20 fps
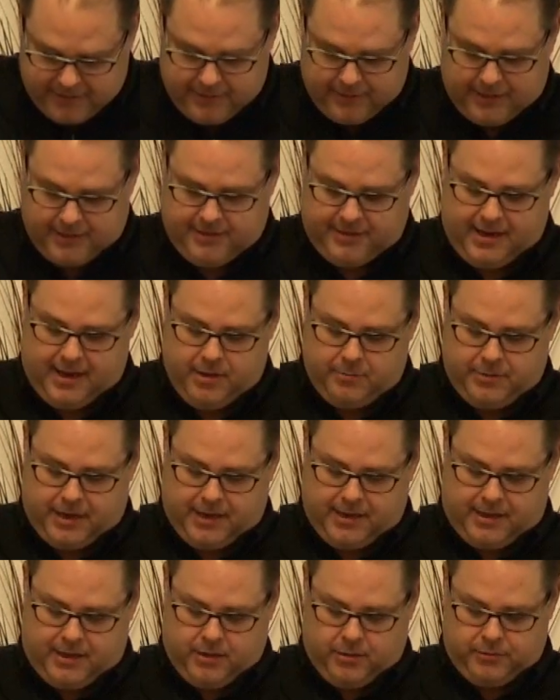con condemned
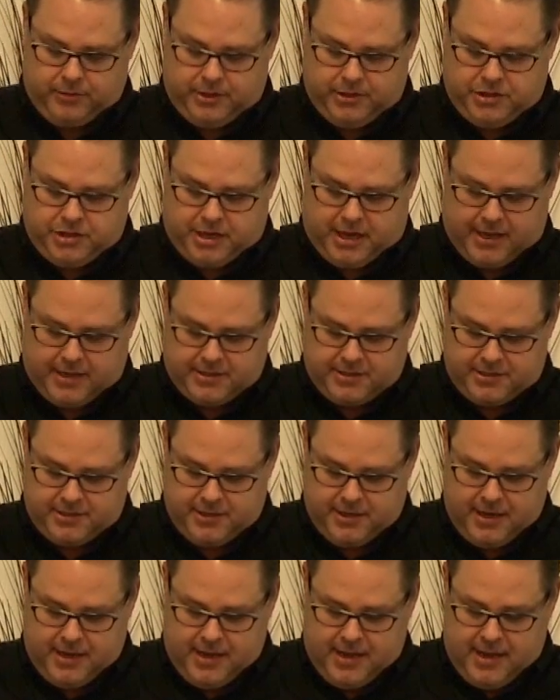and killed the just,
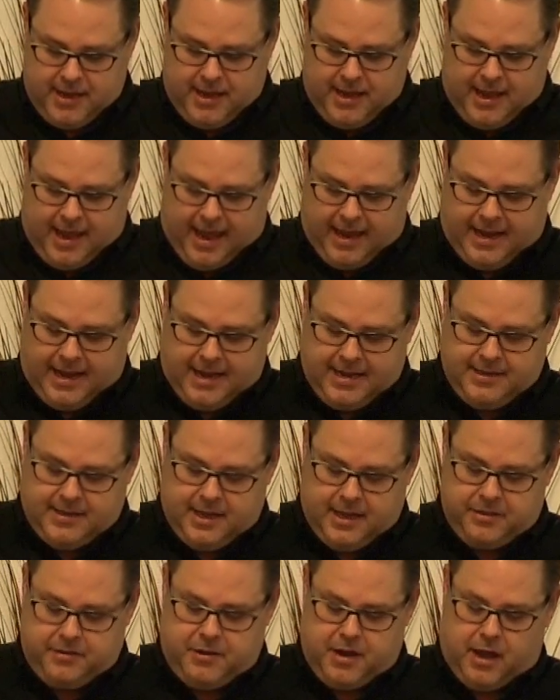and he
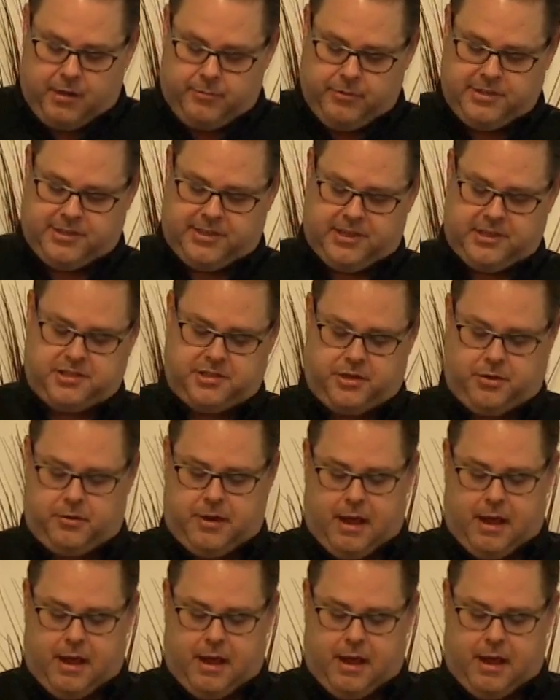doth not resist you.